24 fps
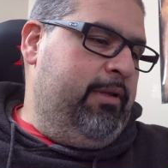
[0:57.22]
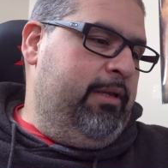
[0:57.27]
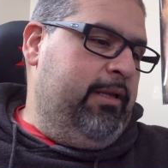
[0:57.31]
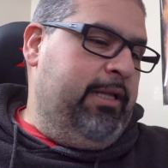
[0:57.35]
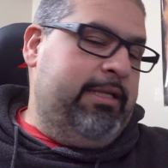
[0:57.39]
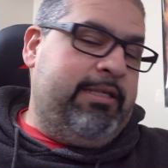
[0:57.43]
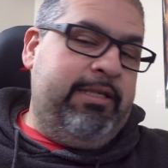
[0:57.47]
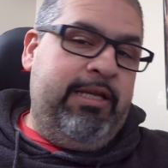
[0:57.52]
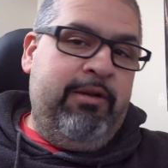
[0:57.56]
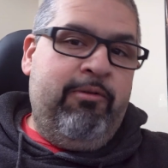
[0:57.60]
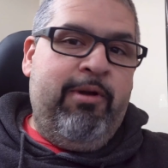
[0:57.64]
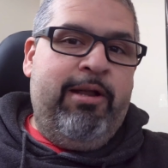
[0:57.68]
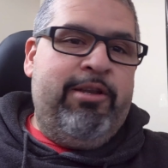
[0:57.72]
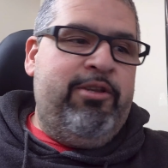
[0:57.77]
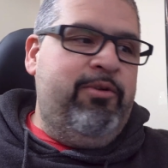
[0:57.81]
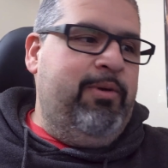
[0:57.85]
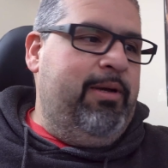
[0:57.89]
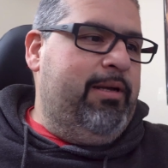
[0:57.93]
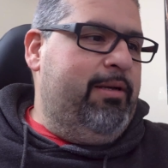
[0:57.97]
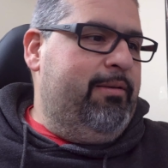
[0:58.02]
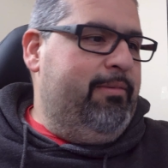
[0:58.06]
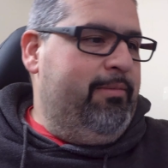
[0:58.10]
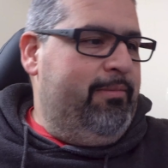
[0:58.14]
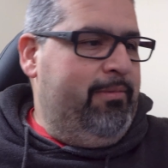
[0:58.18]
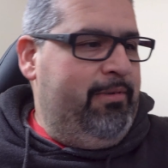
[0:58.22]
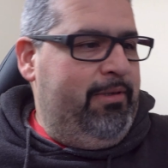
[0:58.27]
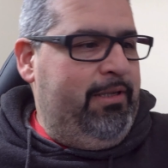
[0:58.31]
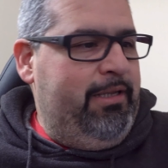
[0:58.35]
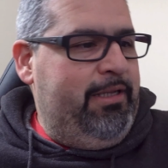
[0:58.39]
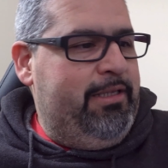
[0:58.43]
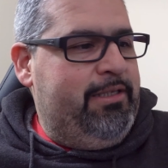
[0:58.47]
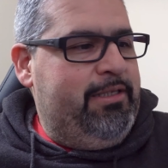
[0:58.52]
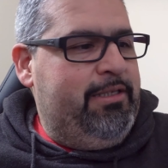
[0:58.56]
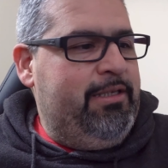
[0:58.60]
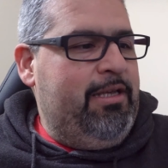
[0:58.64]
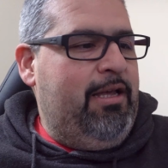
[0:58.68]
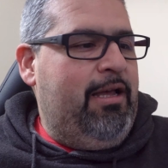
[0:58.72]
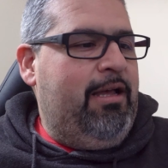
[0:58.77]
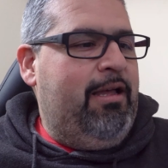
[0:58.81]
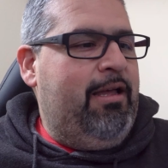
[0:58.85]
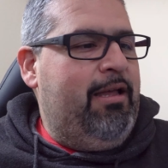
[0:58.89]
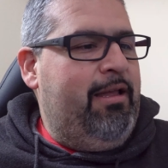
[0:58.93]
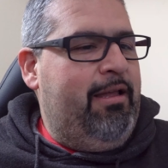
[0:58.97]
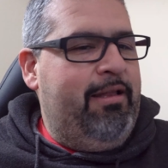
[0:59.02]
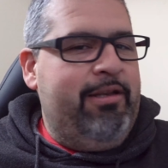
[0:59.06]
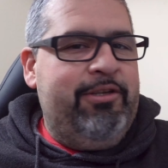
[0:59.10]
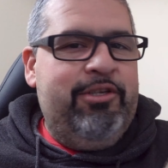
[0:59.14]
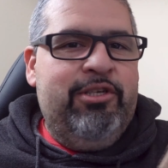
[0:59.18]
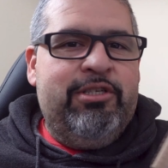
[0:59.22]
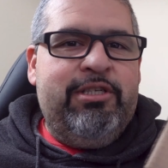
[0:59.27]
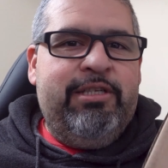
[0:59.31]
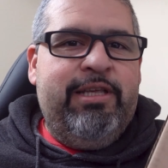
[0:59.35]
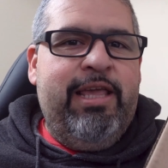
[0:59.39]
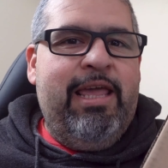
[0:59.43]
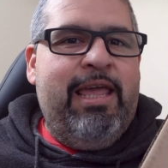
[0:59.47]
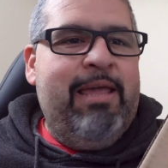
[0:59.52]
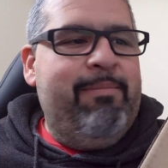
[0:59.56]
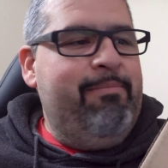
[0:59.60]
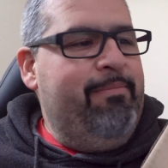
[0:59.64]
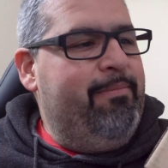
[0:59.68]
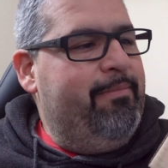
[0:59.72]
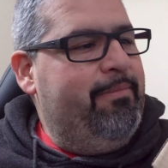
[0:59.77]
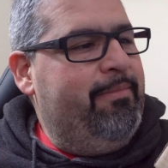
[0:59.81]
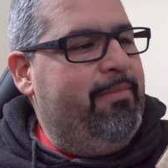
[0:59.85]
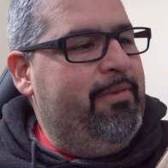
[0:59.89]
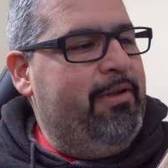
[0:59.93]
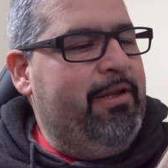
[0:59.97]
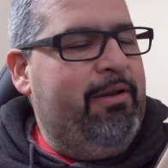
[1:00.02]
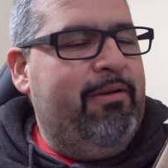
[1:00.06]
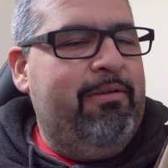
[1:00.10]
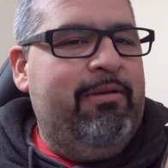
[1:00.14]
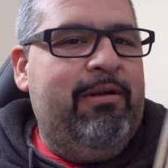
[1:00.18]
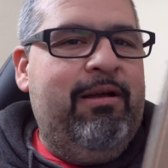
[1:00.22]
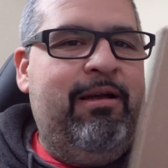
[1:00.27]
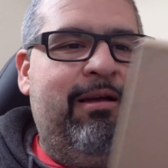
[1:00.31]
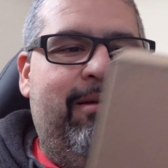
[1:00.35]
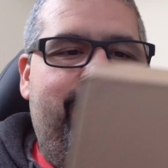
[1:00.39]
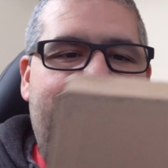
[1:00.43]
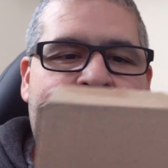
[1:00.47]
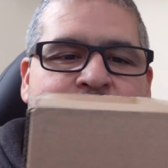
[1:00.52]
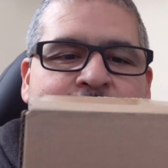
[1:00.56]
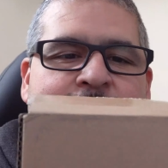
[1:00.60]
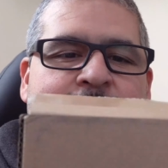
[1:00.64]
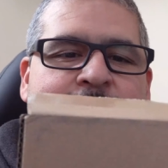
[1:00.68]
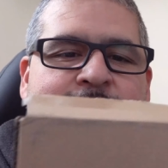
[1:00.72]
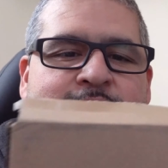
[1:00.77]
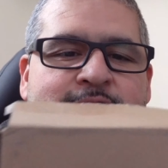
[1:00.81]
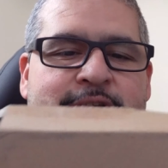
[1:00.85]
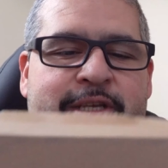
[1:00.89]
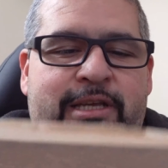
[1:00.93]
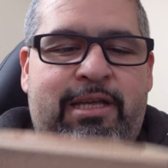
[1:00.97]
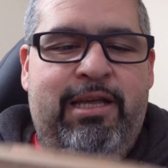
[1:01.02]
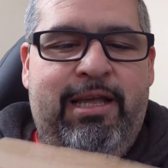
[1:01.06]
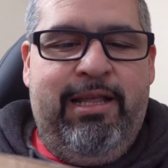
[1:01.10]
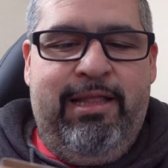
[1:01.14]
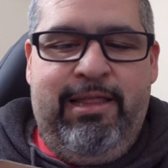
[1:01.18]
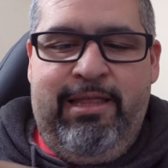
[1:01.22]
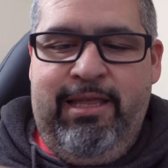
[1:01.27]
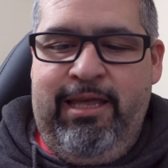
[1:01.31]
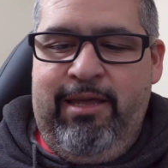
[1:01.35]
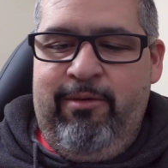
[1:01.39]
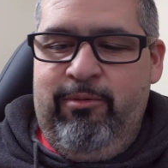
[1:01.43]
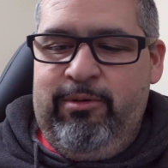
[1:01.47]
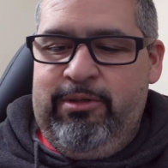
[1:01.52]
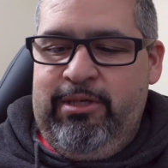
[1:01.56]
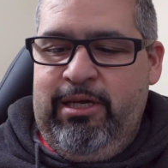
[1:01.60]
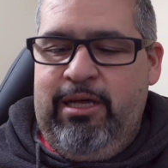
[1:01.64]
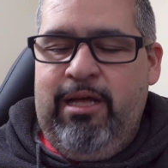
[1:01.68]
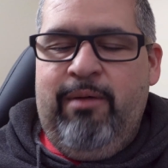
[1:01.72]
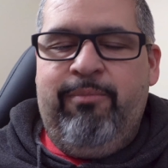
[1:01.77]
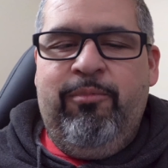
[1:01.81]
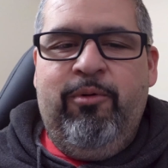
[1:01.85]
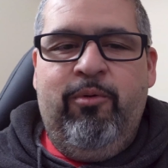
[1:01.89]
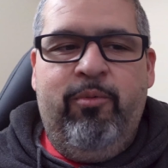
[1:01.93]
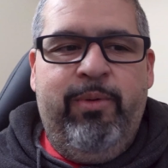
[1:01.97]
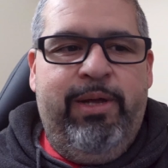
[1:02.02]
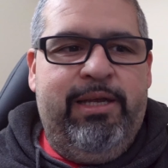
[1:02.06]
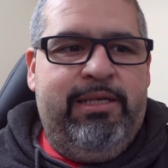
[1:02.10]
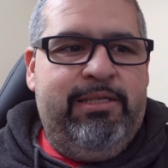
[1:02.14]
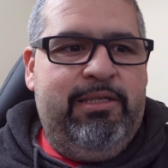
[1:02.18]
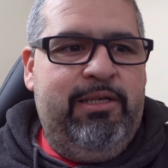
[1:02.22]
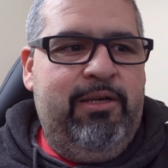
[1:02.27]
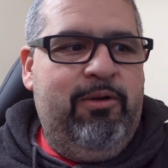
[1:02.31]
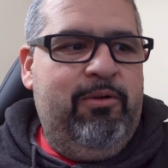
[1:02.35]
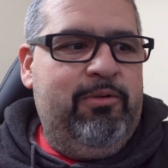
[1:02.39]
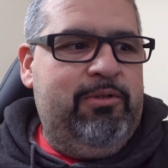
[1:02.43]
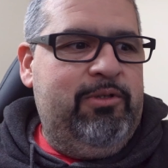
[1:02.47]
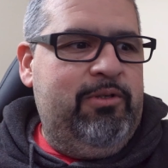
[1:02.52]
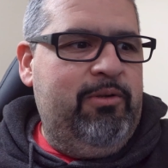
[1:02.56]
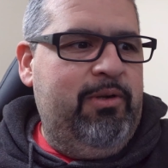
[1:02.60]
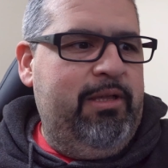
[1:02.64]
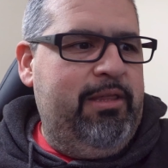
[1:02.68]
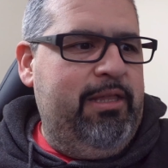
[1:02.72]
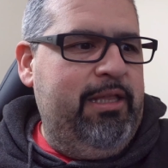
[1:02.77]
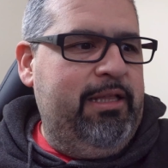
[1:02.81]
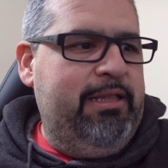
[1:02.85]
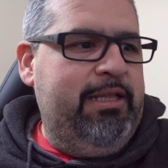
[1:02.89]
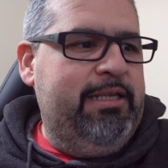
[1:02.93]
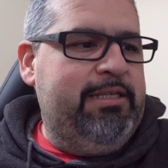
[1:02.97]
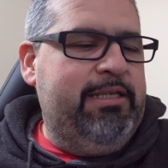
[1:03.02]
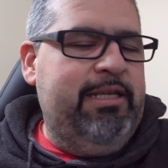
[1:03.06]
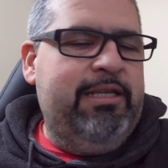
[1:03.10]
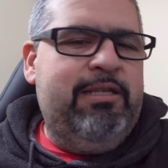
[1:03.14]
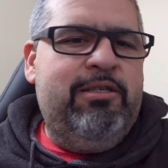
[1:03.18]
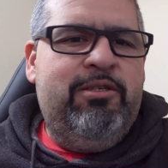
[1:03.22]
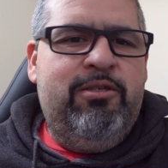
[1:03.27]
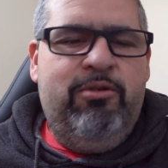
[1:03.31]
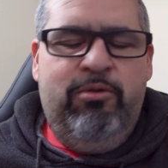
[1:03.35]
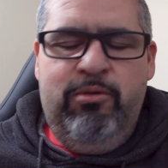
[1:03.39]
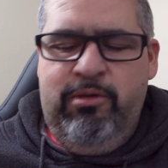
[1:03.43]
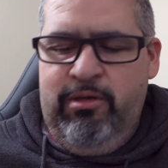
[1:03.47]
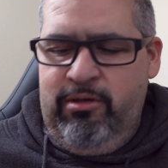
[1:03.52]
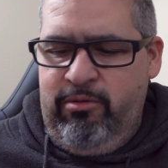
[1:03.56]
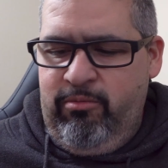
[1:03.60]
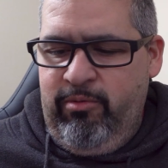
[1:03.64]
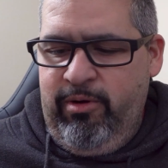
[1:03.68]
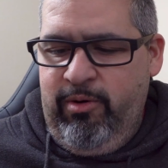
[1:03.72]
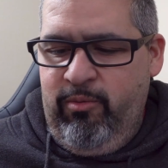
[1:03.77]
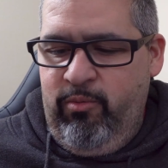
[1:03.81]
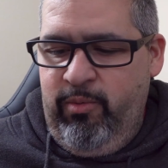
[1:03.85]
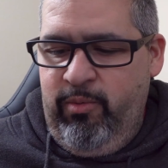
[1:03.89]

let's get right to it. It's just came. Actually, I think it was a couple weeks ago, so I think they say 2 to 3